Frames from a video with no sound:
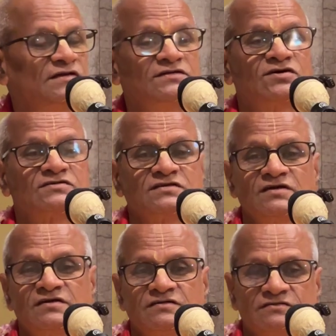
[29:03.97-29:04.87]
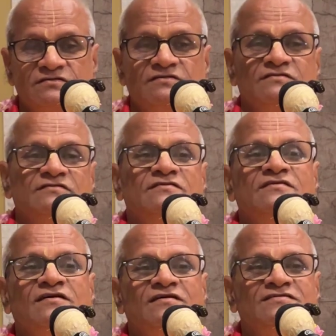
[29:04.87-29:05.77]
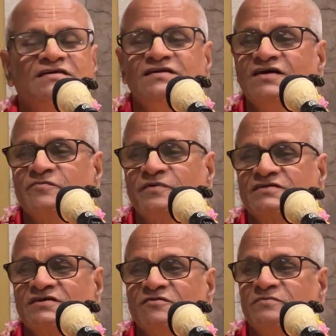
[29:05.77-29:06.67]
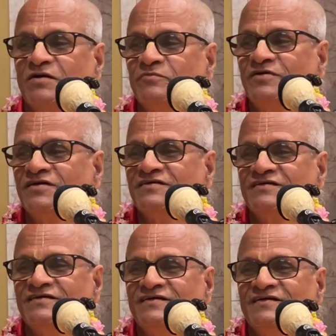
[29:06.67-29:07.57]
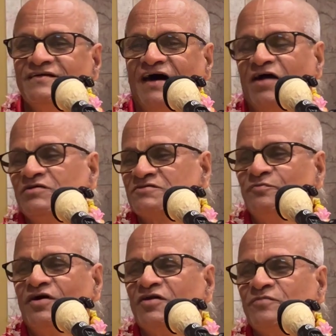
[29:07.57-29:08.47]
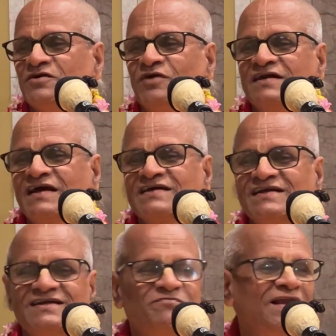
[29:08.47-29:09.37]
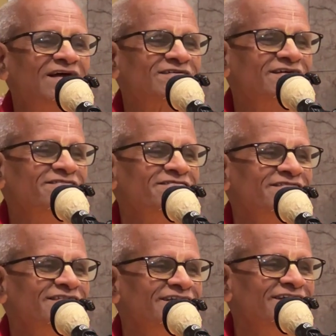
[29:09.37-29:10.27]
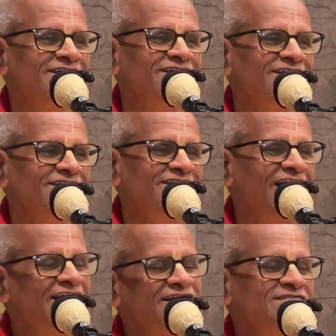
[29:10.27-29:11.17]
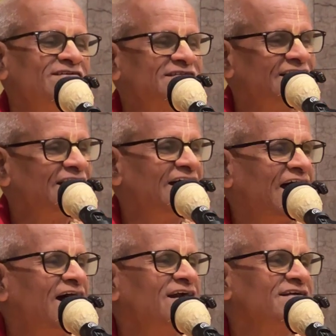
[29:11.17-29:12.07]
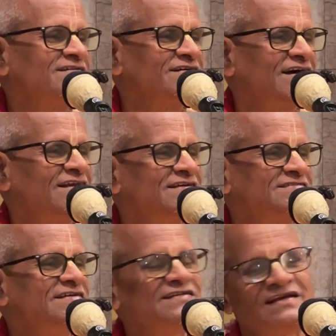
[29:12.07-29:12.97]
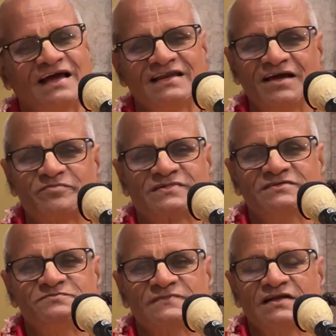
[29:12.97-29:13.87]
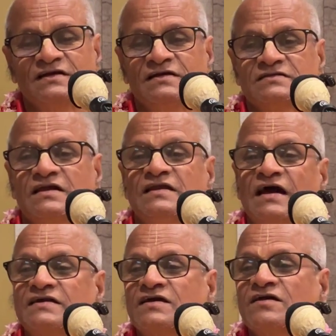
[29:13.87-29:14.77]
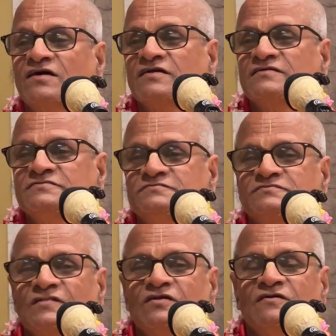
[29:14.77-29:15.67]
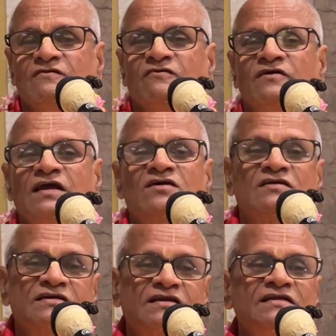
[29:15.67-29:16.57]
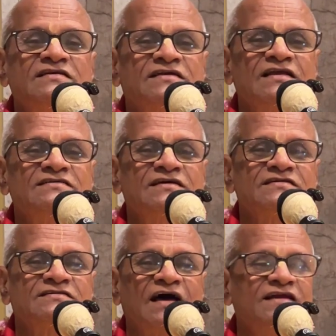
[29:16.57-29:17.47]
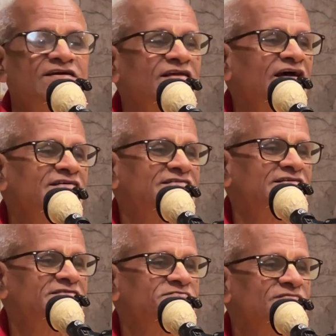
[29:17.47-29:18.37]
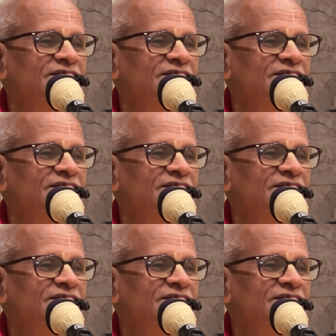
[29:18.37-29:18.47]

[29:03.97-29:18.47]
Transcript: He is such a senior person, Brahman. I am a small boy, what I can reply to him? I just heard and listened, then I left. And later on, when I got little intelligence, I realized